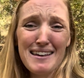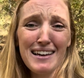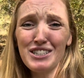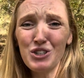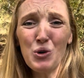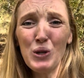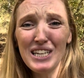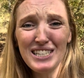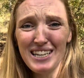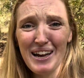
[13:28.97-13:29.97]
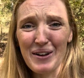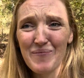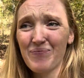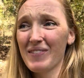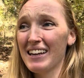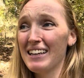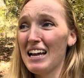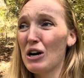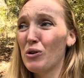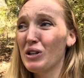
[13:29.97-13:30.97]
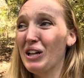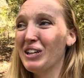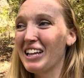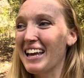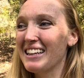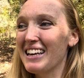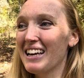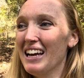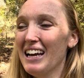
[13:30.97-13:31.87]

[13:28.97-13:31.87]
that's the coolest thing. Now, lately,